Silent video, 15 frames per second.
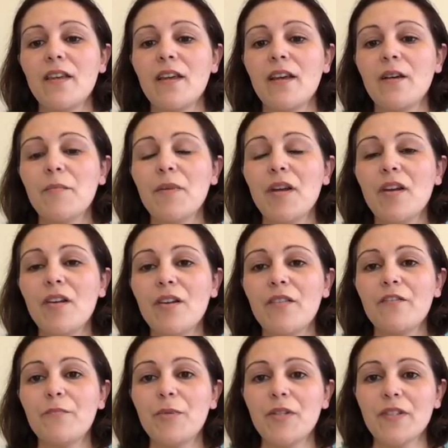a lot
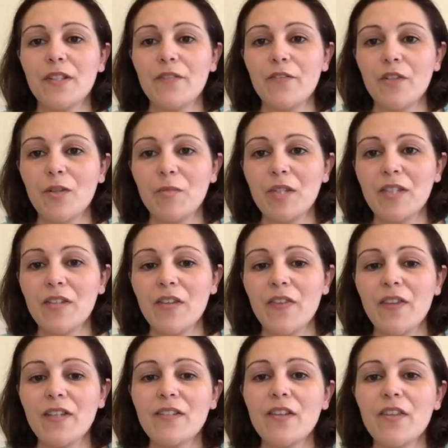of positive comments
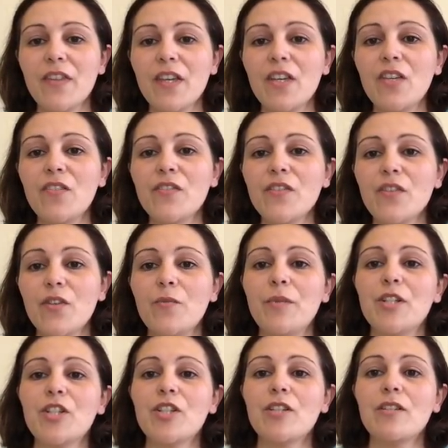on that, so thank you so
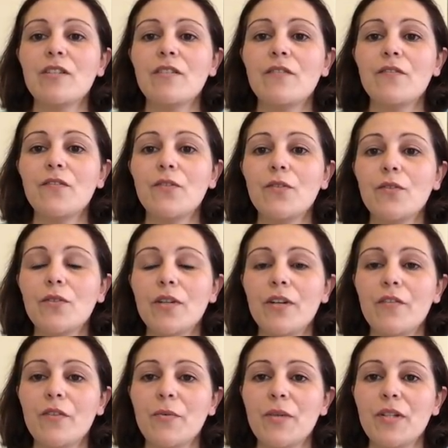much for
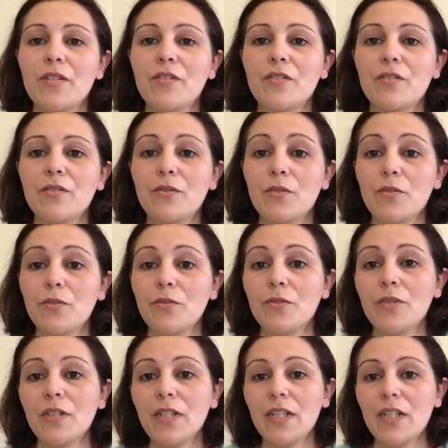everyone who